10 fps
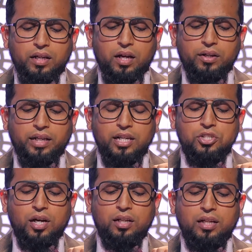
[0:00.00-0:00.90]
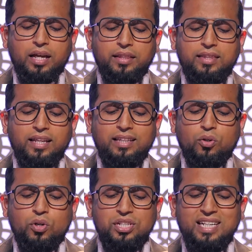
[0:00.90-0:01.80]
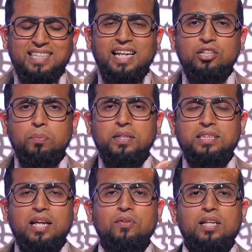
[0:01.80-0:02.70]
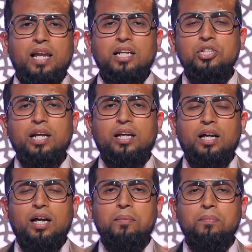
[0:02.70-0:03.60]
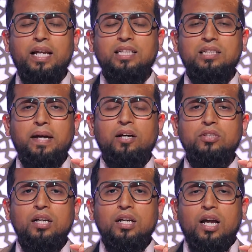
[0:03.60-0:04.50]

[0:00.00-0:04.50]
Okay, inshallah. I think the question is clear to me. Stay on the line, Sheikh. It's about